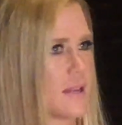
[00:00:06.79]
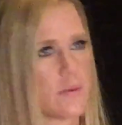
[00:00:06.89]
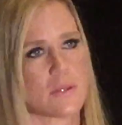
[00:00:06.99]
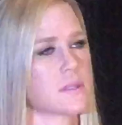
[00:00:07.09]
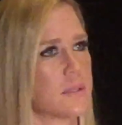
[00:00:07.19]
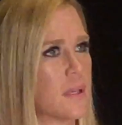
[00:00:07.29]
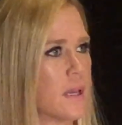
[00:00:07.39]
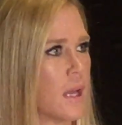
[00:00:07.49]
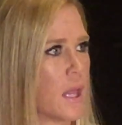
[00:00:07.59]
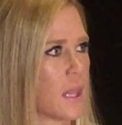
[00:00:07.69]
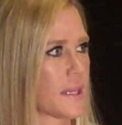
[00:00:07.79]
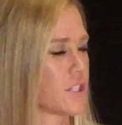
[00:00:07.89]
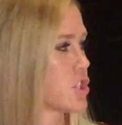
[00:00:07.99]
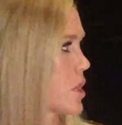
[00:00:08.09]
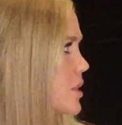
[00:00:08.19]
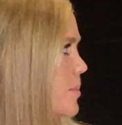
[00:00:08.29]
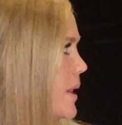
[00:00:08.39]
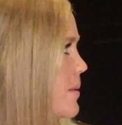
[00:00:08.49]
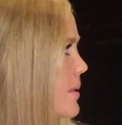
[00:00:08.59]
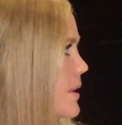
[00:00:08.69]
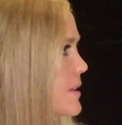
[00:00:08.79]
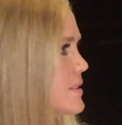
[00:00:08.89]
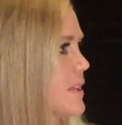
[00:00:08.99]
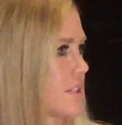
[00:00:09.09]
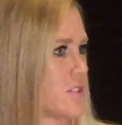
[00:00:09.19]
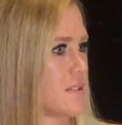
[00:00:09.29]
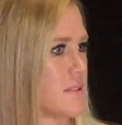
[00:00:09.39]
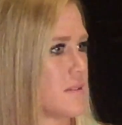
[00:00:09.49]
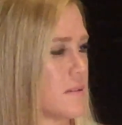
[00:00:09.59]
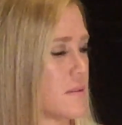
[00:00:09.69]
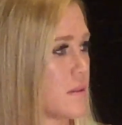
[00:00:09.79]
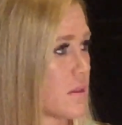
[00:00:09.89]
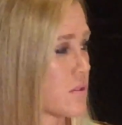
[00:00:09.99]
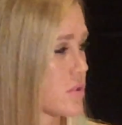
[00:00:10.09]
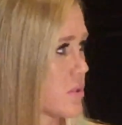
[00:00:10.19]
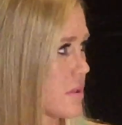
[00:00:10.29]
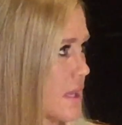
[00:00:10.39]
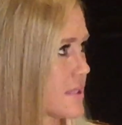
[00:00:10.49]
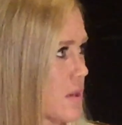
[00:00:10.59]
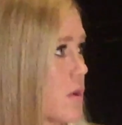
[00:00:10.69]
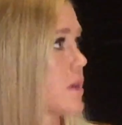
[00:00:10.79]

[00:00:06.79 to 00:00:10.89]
I was like shocked by it, because that's just that's how